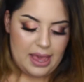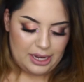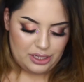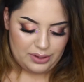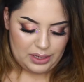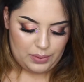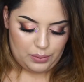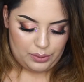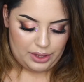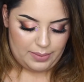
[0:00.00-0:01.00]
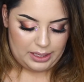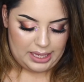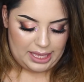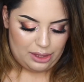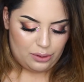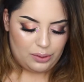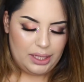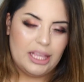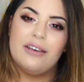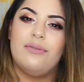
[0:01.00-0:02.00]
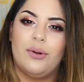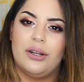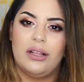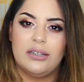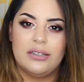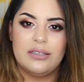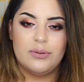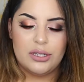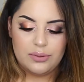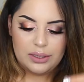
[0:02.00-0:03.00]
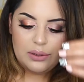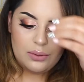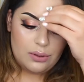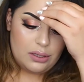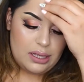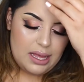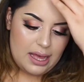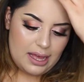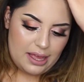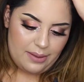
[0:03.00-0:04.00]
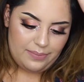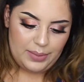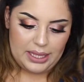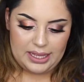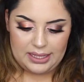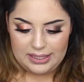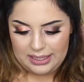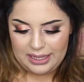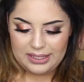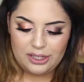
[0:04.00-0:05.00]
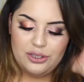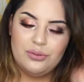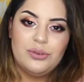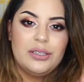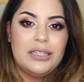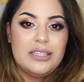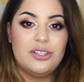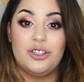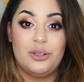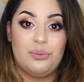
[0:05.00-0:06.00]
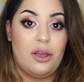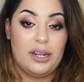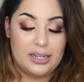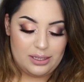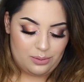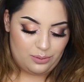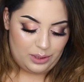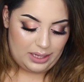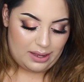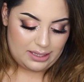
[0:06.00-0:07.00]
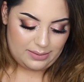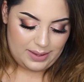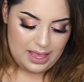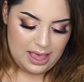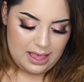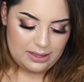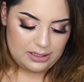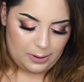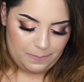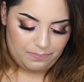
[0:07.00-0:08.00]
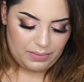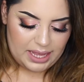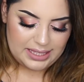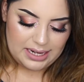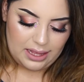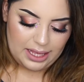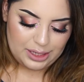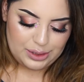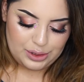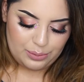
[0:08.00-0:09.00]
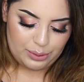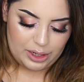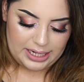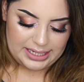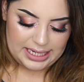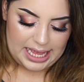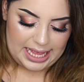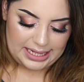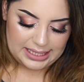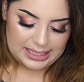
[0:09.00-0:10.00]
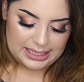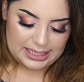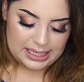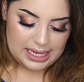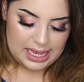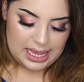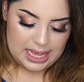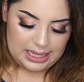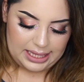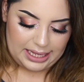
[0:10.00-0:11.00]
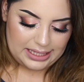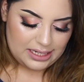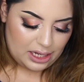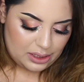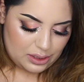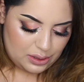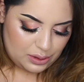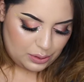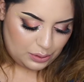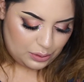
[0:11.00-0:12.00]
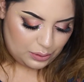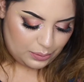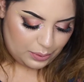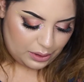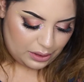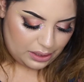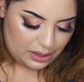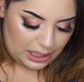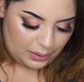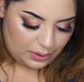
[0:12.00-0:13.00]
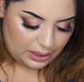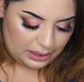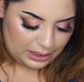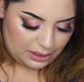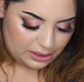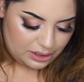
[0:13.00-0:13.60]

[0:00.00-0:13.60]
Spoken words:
I do kind of want to order them online. They're only like $4, which is really cool, because it's such a good product. It's really awesome. So it's not like the super intense, like it's not super thick with glitter.